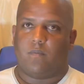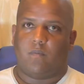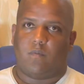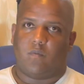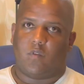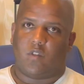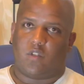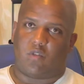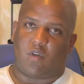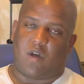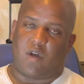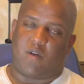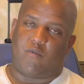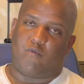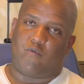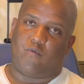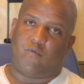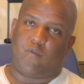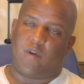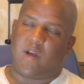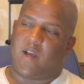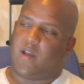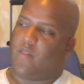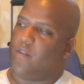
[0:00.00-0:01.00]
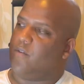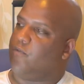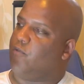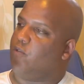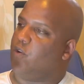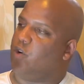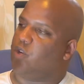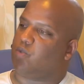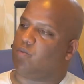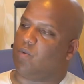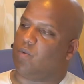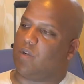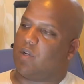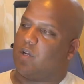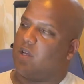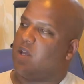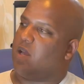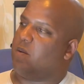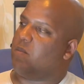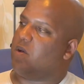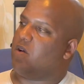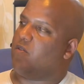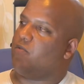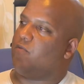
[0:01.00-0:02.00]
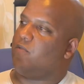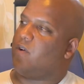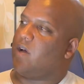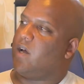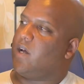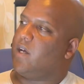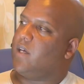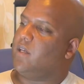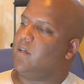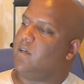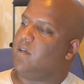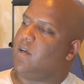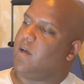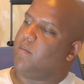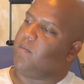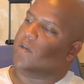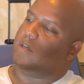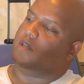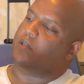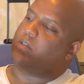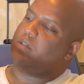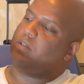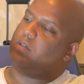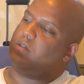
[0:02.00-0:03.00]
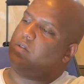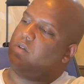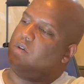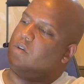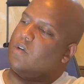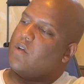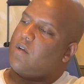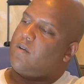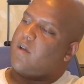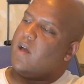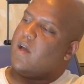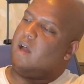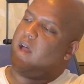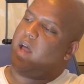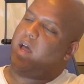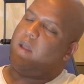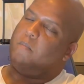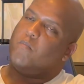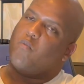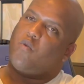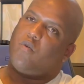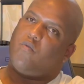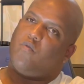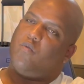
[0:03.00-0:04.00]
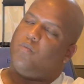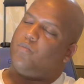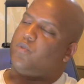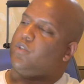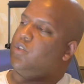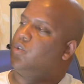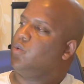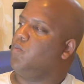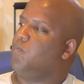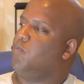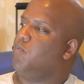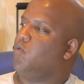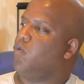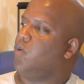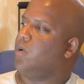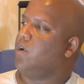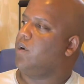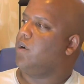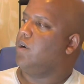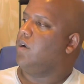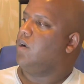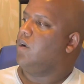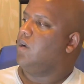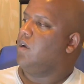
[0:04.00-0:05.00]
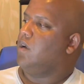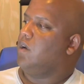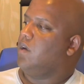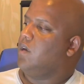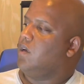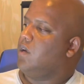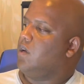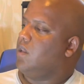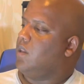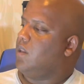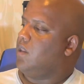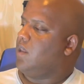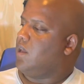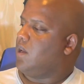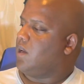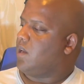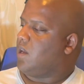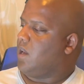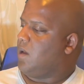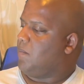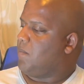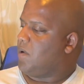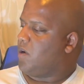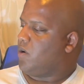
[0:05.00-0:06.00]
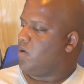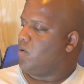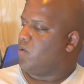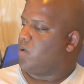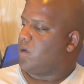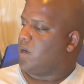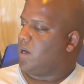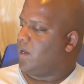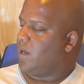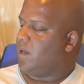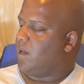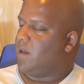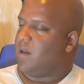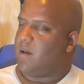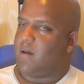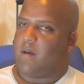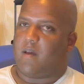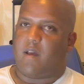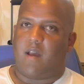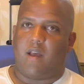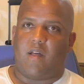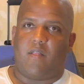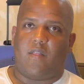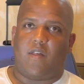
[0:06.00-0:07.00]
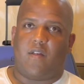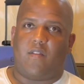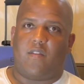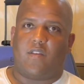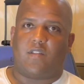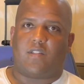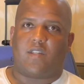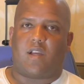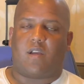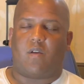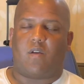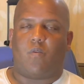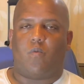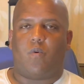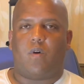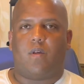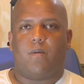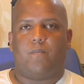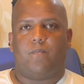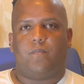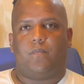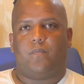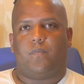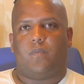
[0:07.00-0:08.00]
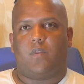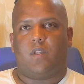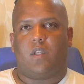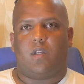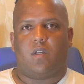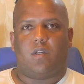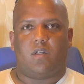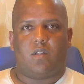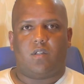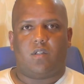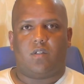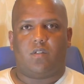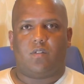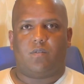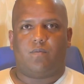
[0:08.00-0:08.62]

so I ran the first one. It came out fine. I mean, I had more room to do more. It came out okay. And then the second one, the